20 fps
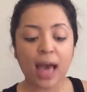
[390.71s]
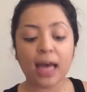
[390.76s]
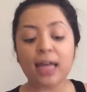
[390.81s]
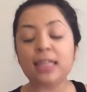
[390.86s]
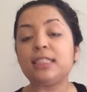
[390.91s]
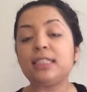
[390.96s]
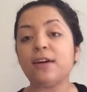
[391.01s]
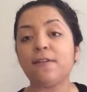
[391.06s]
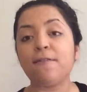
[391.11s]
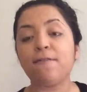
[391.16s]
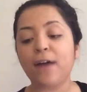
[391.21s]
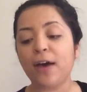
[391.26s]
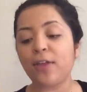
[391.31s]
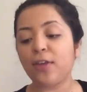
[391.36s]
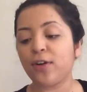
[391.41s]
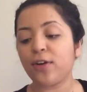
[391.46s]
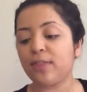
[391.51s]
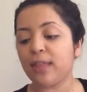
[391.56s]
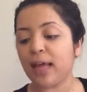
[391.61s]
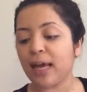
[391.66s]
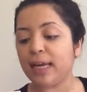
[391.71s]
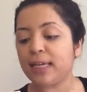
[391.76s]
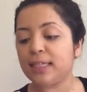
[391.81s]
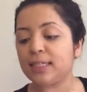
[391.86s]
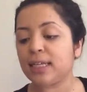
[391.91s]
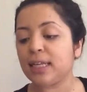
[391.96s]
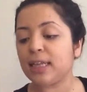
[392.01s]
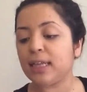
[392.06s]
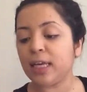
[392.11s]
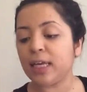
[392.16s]
It's a feather
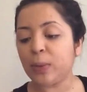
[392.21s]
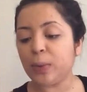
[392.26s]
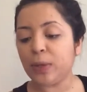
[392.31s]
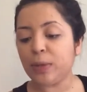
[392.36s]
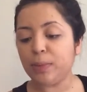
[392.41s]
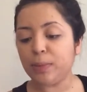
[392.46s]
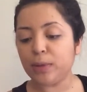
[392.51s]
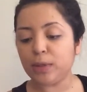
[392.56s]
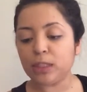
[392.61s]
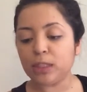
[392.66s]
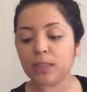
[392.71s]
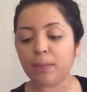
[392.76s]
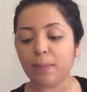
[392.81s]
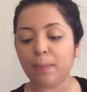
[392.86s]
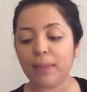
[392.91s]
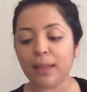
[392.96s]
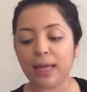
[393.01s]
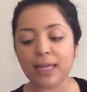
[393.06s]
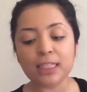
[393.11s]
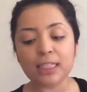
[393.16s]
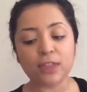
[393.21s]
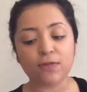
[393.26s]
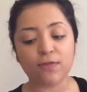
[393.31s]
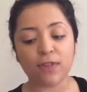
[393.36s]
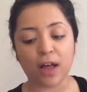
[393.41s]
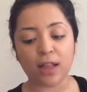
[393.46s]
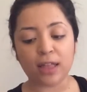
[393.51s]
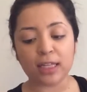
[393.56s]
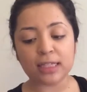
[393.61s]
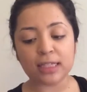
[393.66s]
light liquid mousse, blends
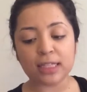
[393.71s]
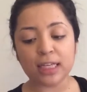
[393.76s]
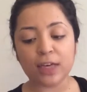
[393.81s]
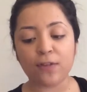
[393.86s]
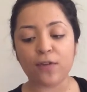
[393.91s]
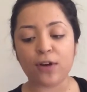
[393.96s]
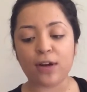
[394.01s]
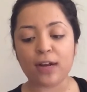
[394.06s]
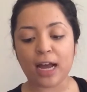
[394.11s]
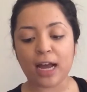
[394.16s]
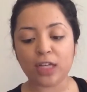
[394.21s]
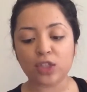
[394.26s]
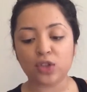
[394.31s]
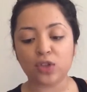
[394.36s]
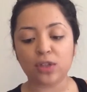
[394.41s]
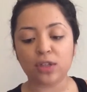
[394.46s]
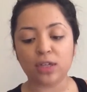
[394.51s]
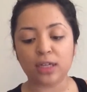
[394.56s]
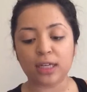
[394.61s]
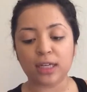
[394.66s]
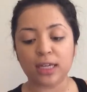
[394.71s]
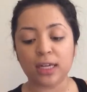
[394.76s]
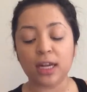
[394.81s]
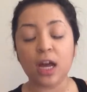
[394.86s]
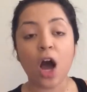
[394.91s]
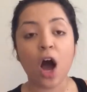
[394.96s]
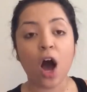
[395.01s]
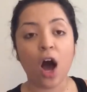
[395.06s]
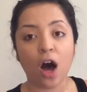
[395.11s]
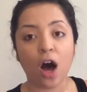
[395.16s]
flawlessly for natural looking
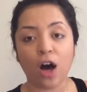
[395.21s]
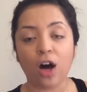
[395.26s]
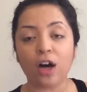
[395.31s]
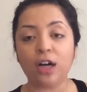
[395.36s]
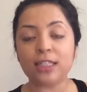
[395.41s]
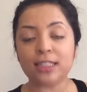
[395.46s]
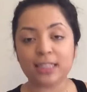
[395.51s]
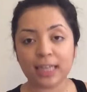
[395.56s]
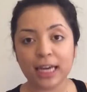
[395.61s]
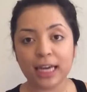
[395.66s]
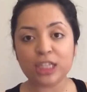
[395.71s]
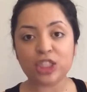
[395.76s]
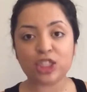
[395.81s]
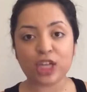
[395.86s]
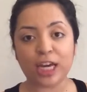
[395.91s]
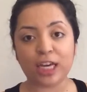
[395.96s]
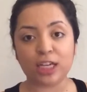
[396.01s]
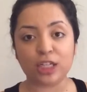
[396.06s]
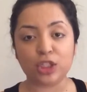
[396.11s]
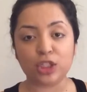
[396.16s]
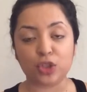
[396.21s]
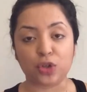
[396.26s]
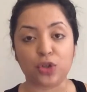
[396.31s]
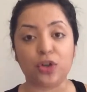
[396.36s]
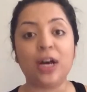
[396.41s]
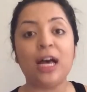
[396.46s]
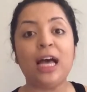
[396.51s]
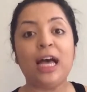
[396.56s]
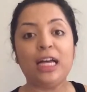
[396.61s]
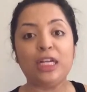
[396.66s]
all day shine
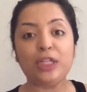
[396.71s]
control.